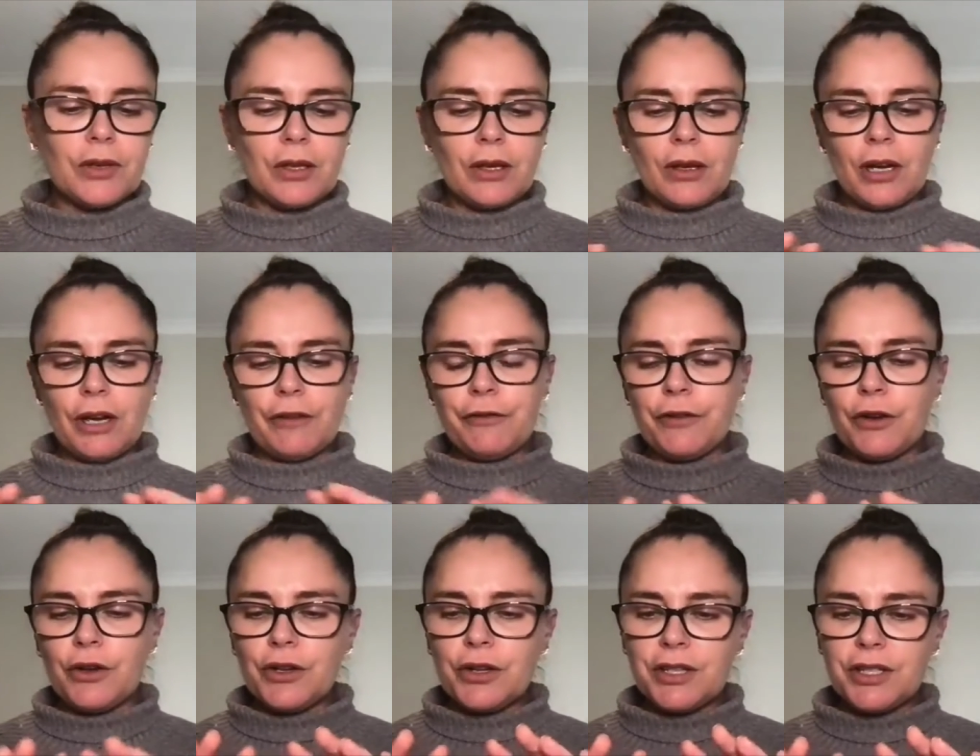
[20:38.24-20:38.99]
I
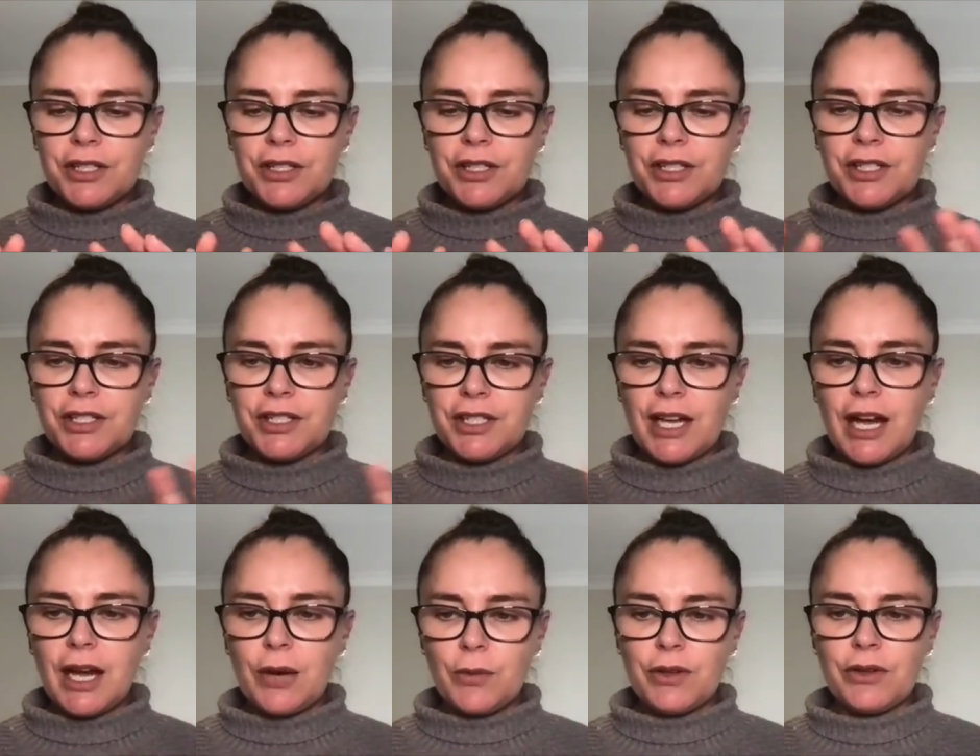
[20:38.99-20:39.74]
focus to
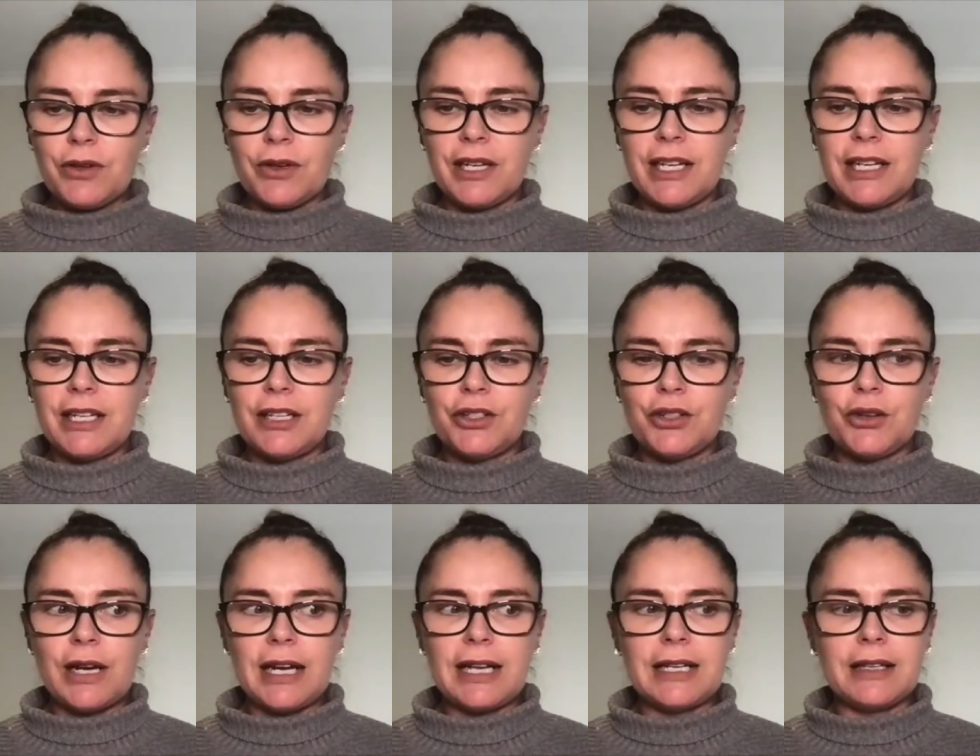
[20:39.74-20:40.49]
start with on any
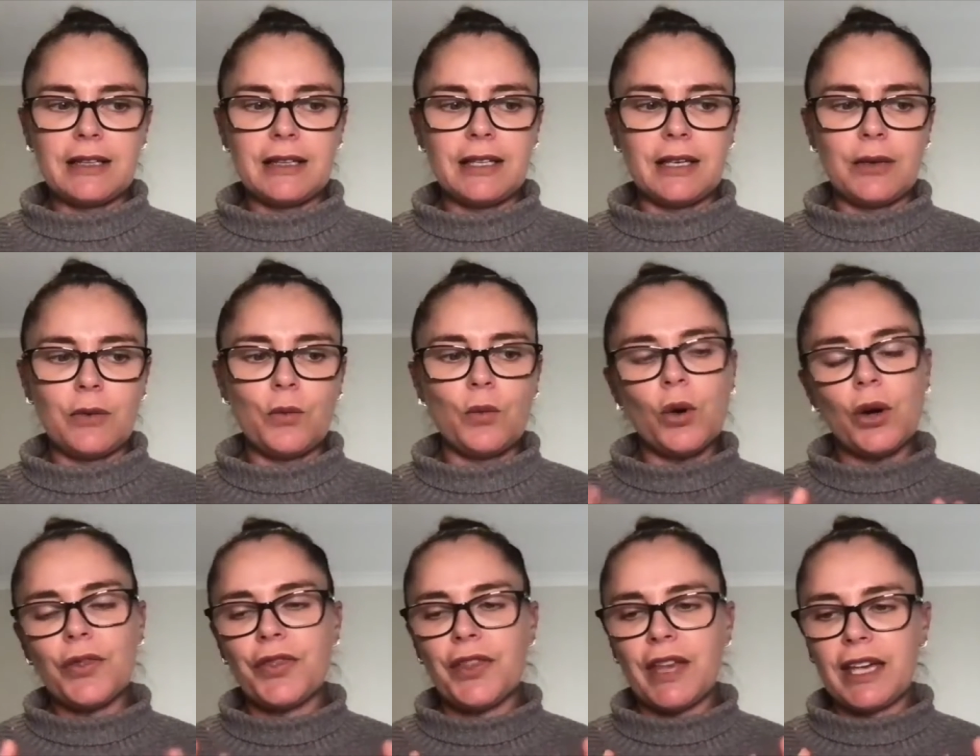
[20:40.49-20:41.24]
training thing
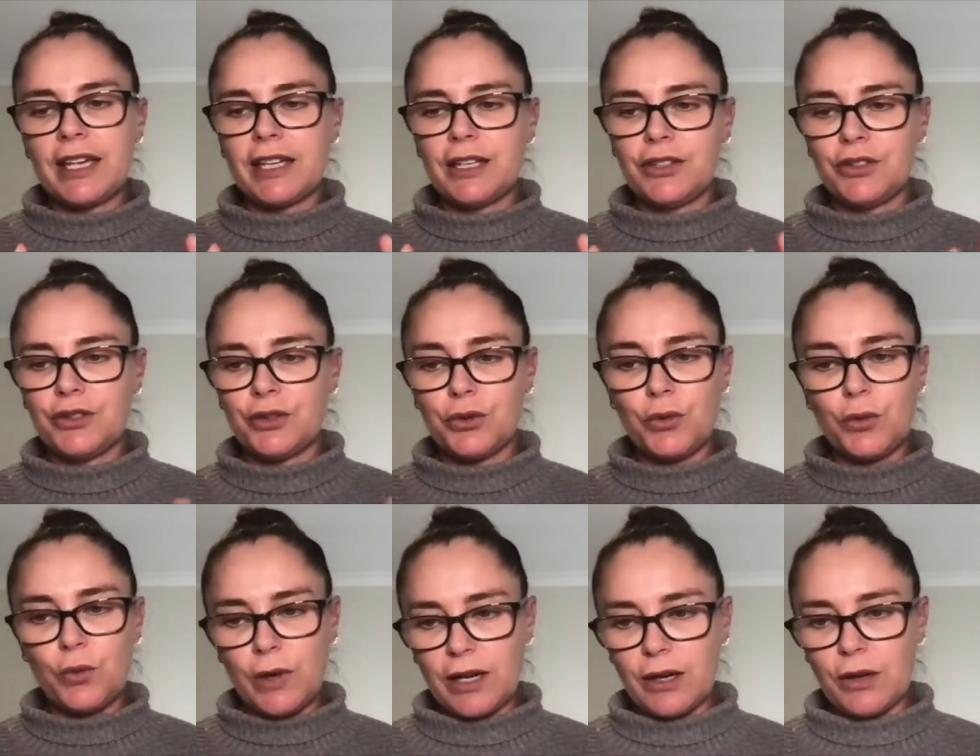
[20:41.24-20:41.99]
what they can
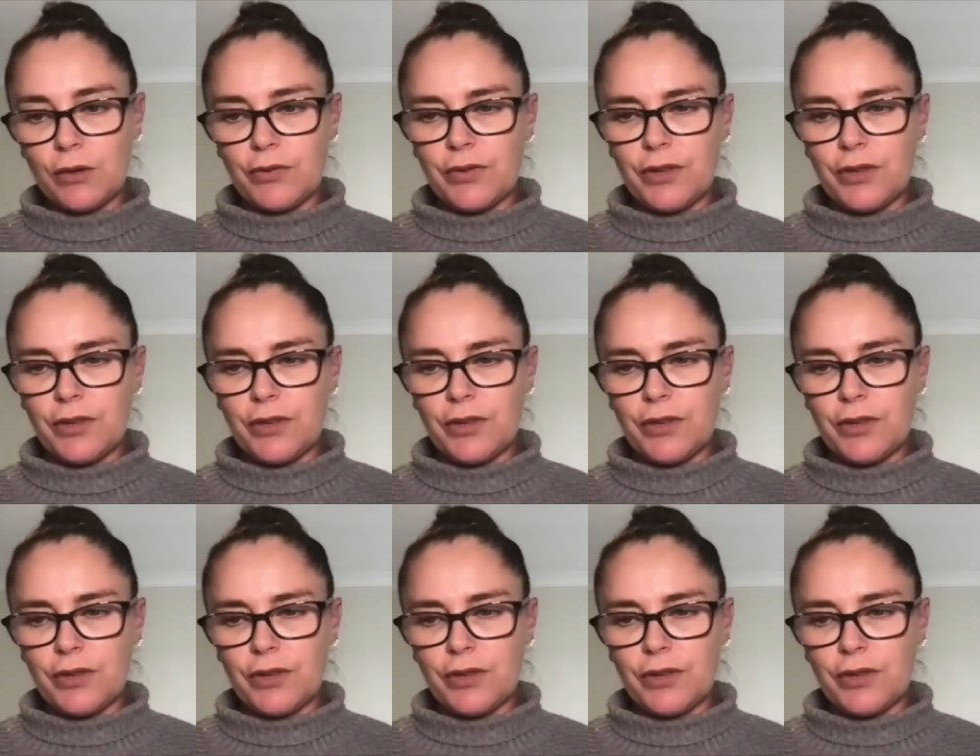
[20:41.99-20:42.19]
do well.